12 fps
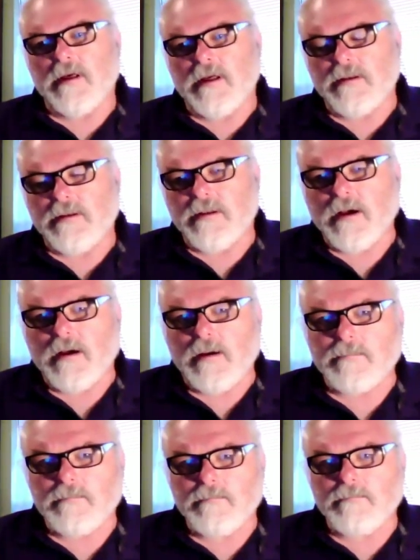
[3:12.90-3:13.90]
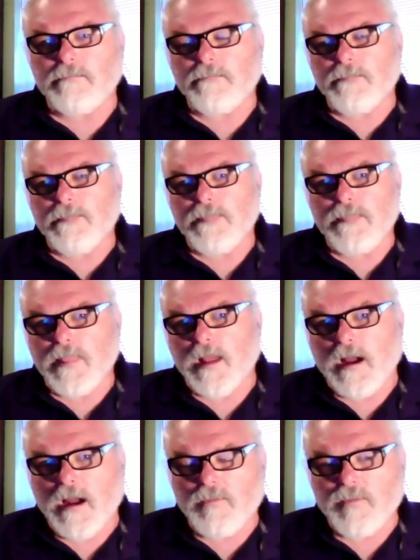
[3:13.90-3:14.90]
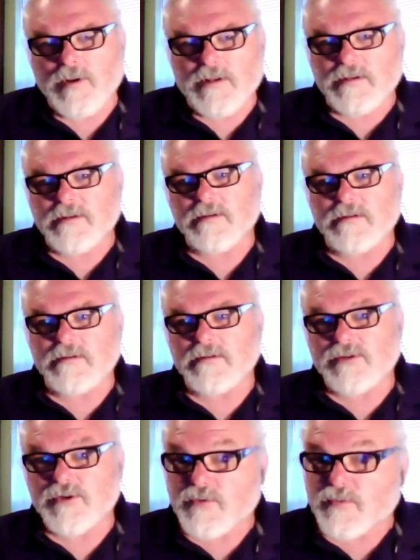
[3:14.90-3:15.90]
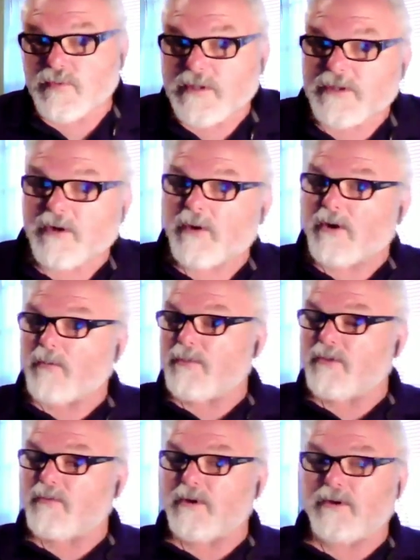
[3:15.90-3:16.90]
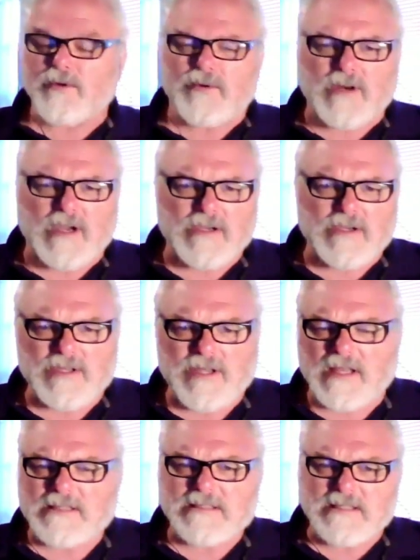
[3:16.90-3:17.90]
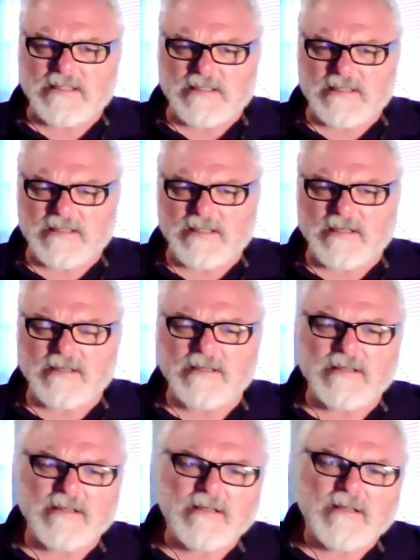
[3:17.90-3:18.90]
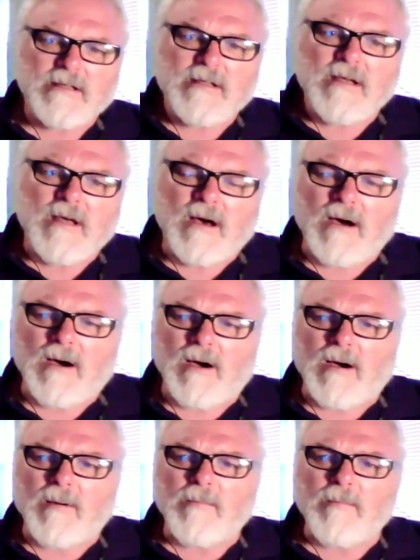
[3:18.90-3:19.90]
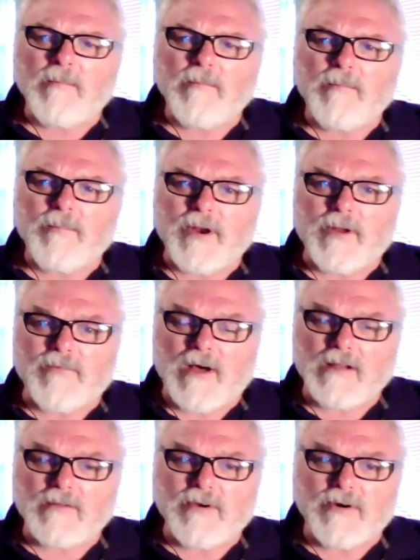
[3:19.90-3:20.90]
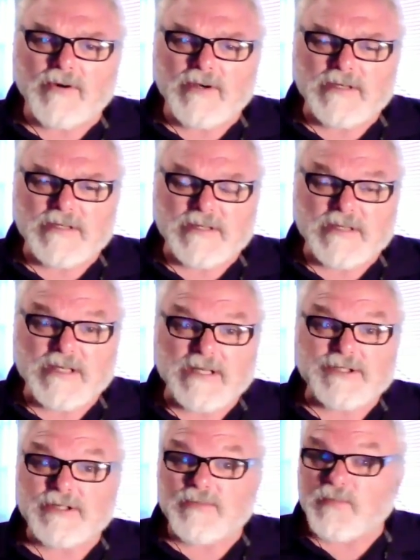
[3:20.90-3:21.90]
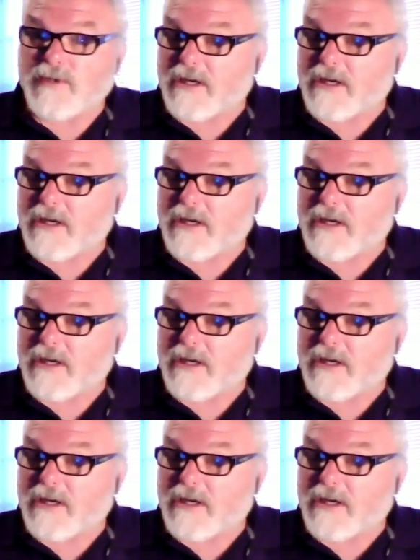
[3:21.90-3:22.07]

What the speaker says: And I went to the window and opened the window, and I could not see anything. But I followed her into the kitchen.